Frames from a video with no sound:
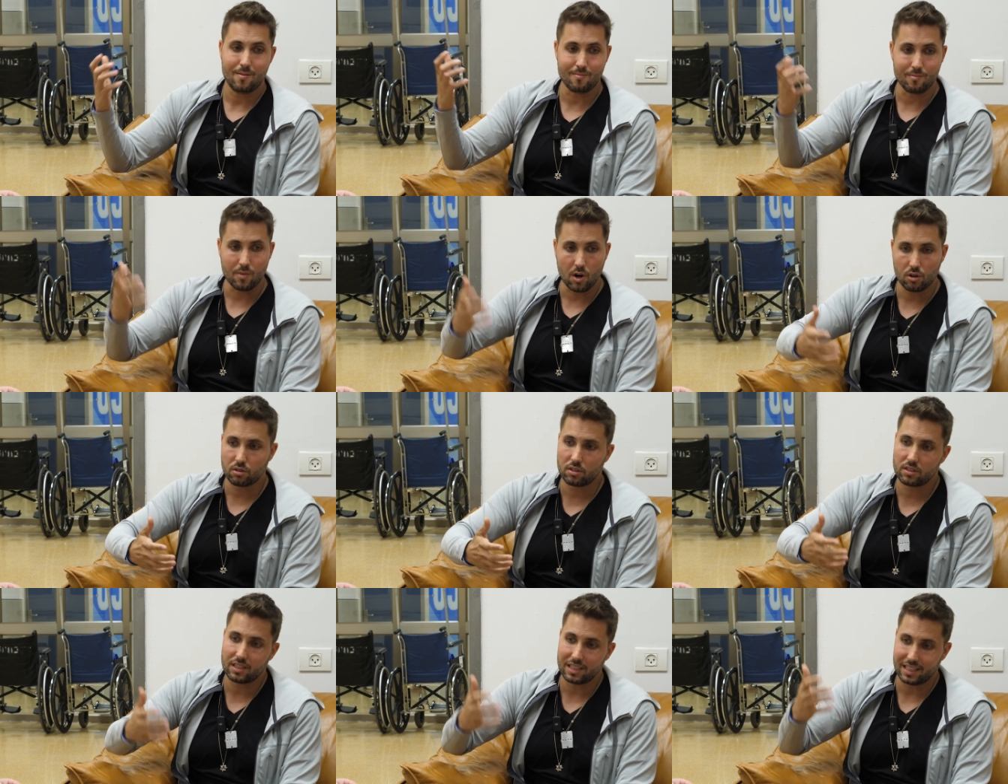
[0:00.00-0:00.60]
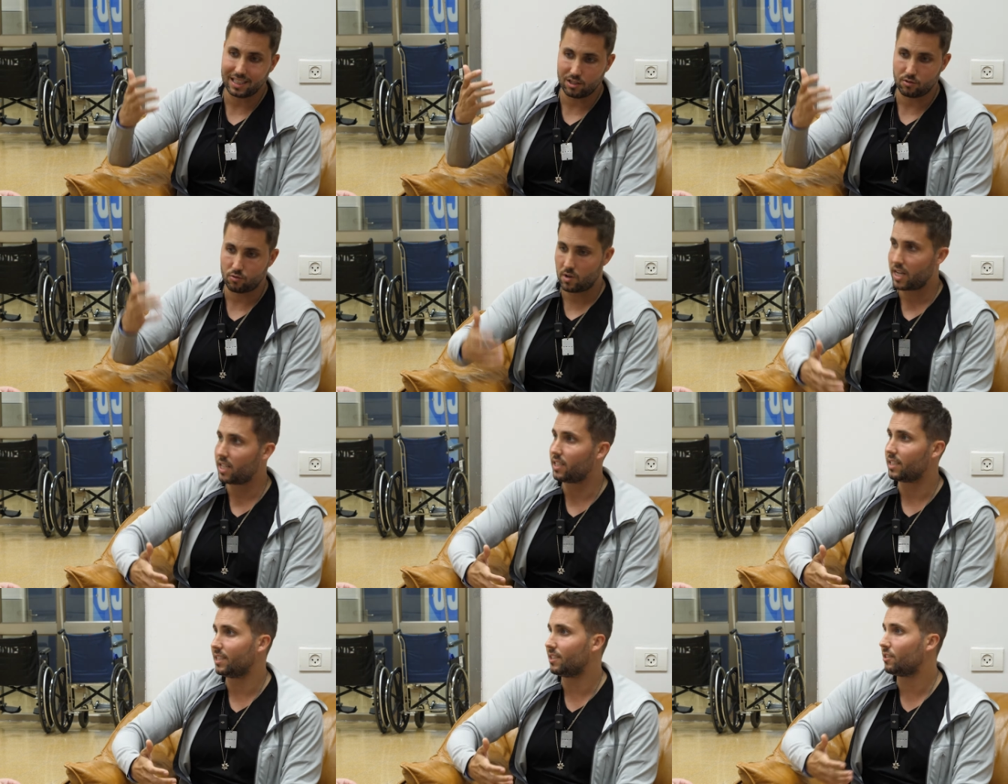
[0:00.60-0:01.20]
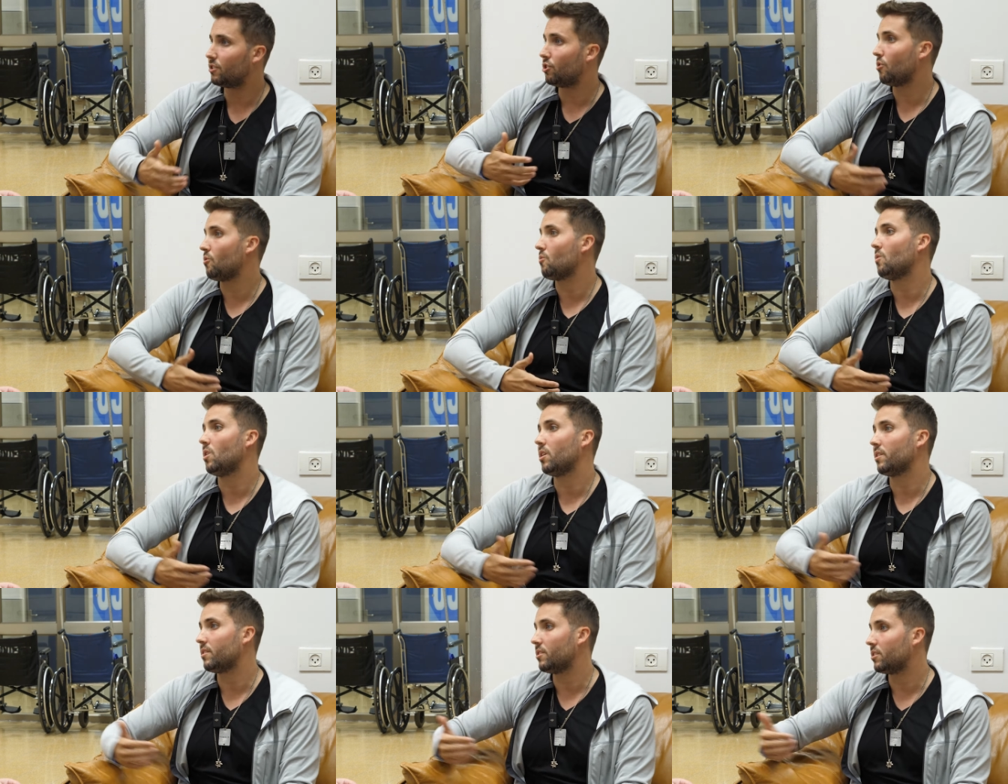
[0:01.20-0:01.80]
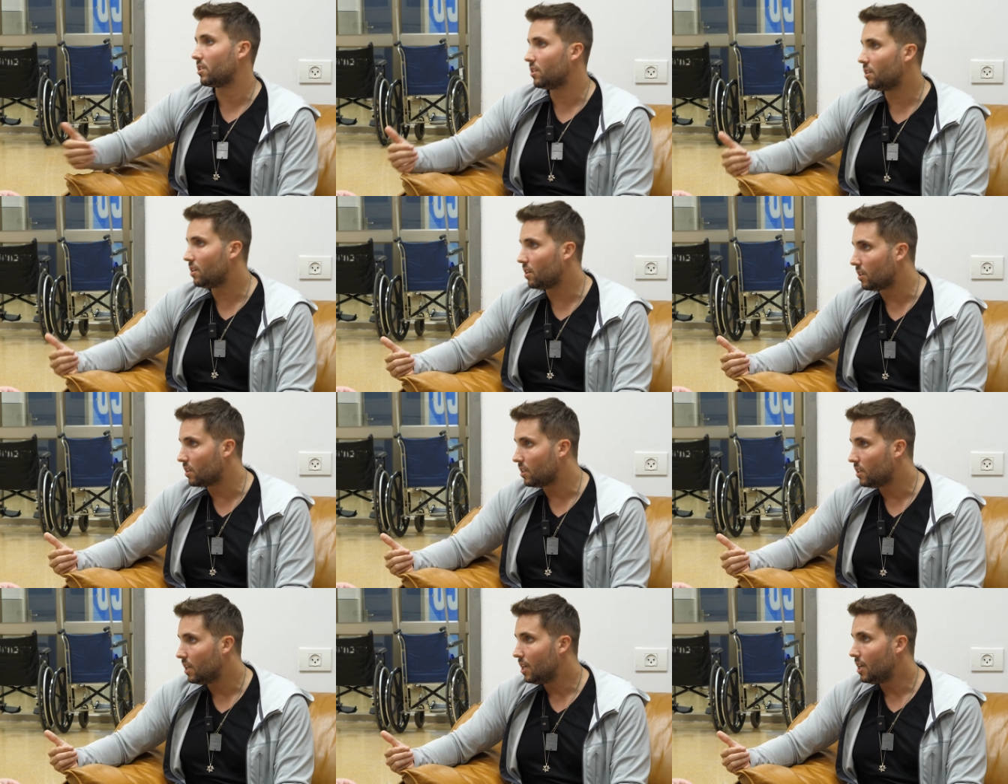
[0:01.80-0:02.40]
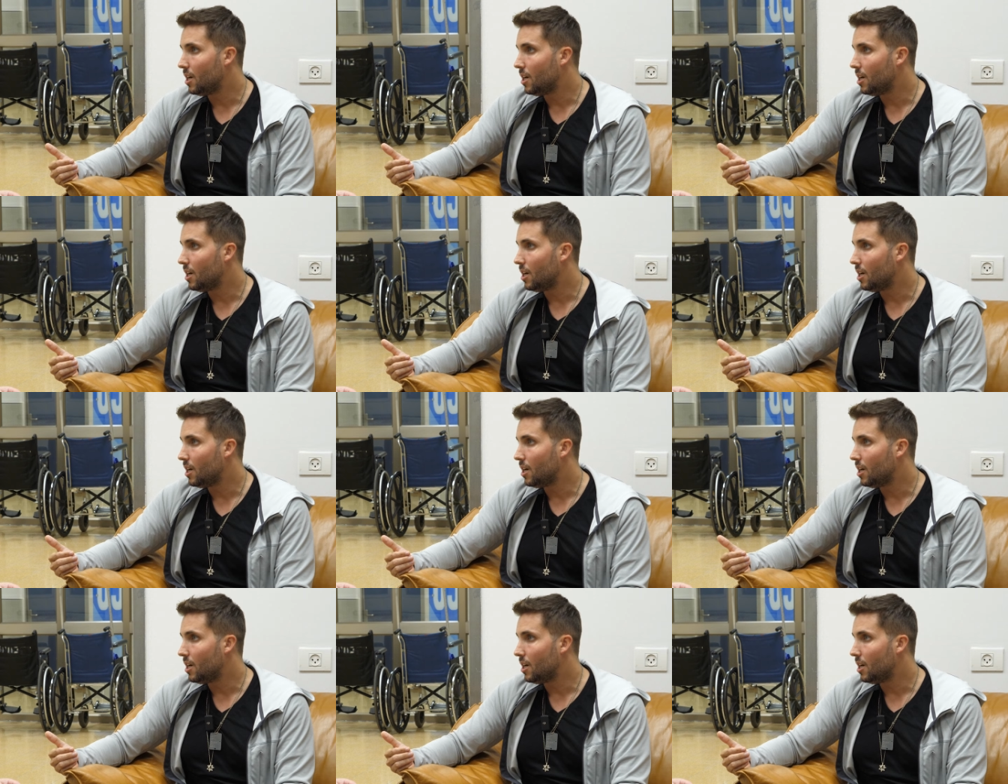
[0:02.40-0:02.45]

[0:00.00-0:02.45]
Most Israelis don't want this at all